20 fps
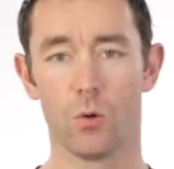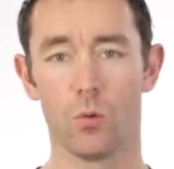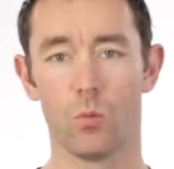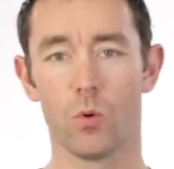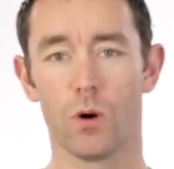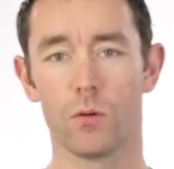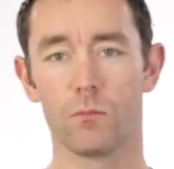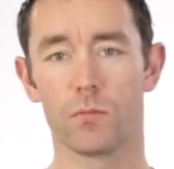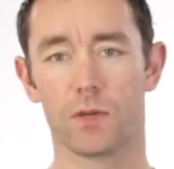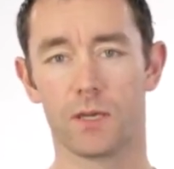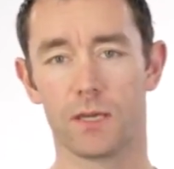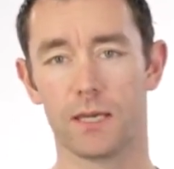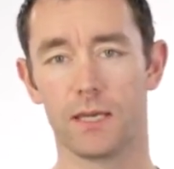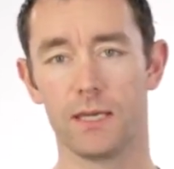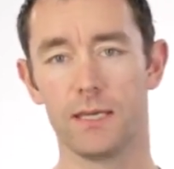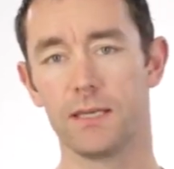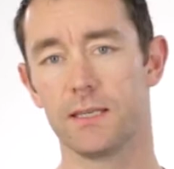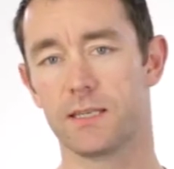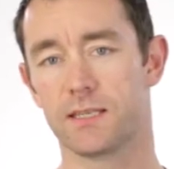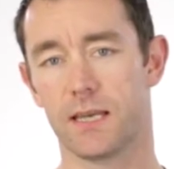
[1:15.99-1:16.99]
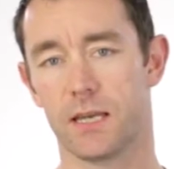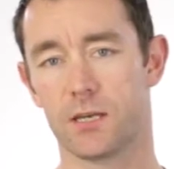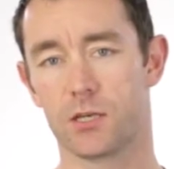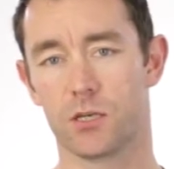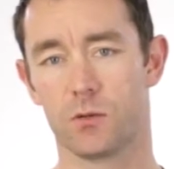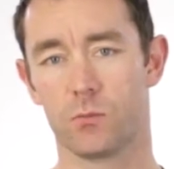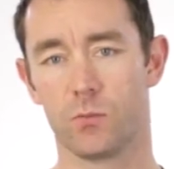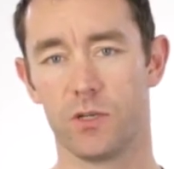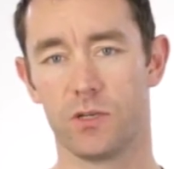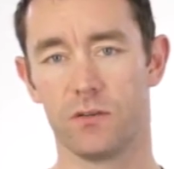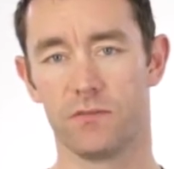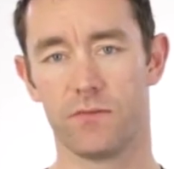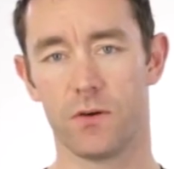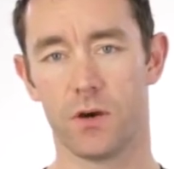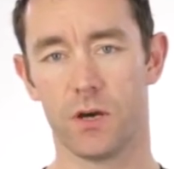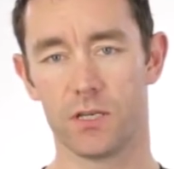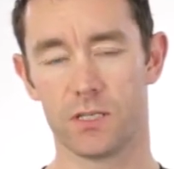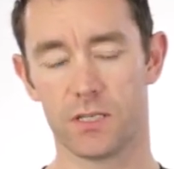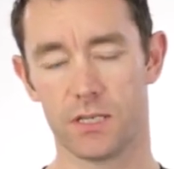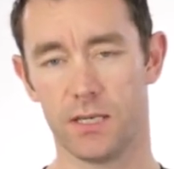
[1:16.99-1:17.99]
One key session we'd
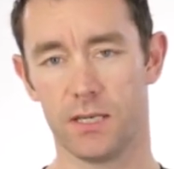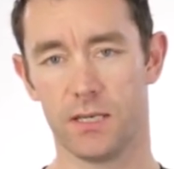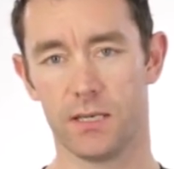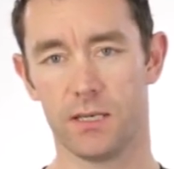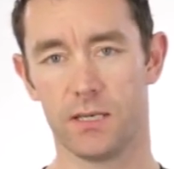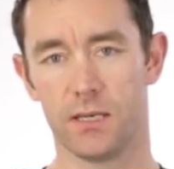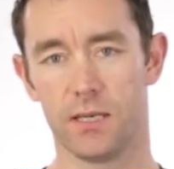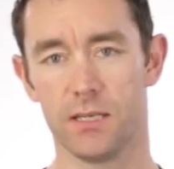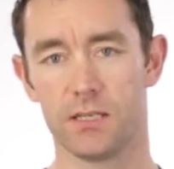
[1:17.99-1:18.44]
advise here